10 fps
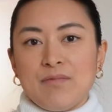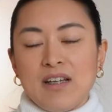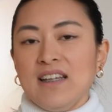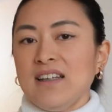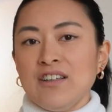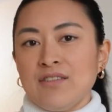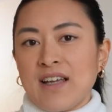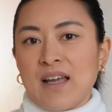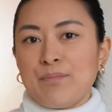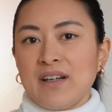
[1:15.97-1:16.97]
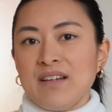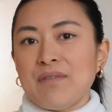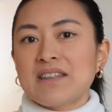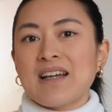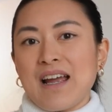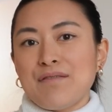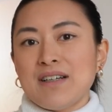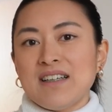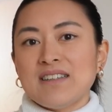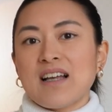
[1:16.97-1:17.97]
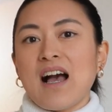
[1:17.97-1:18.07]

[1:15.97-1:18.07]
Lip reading: In the UK, pretty much everything